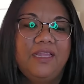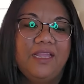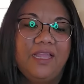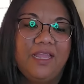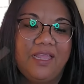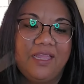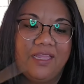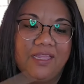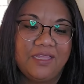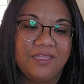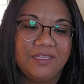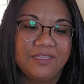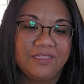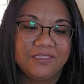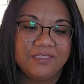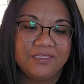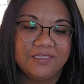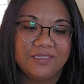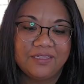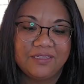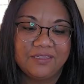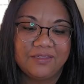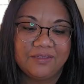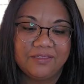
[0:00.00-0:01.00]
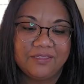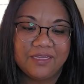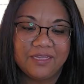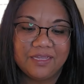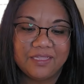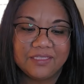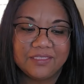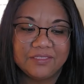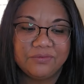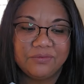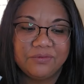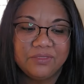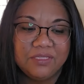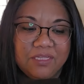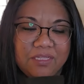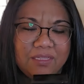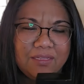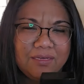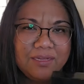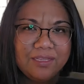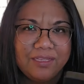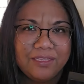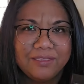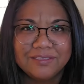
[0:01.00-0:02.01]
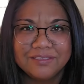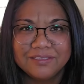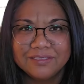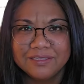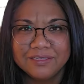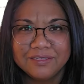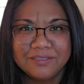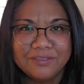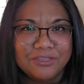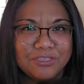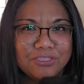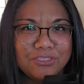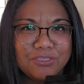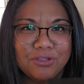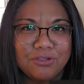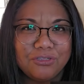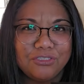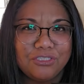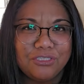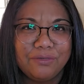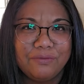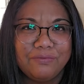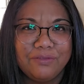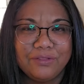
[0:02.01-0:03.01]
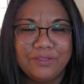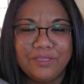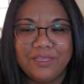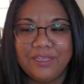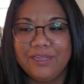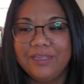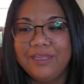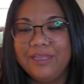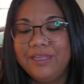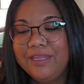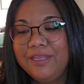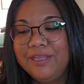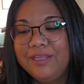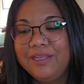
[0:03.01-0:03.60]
And uh, yeah, it's a really nice nostalgic feeling.